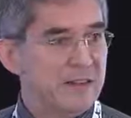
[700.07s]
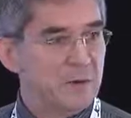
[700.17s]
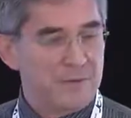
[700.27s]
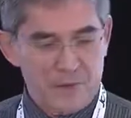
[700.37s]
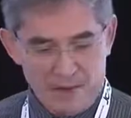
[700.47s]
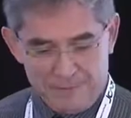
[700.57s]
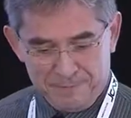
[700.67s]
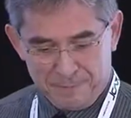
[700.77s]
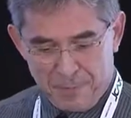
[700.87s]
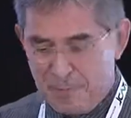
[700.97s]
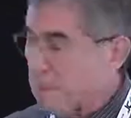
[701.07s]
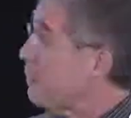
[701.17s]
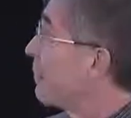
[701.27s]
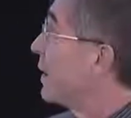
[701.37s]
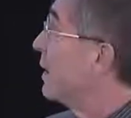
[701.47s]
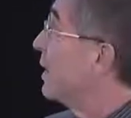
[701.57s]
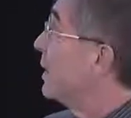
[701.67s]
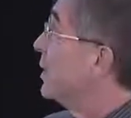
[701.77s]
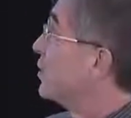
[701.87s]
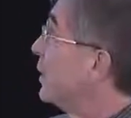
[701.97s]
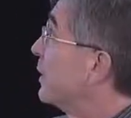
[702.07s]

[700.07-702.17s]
that we've gotten. So in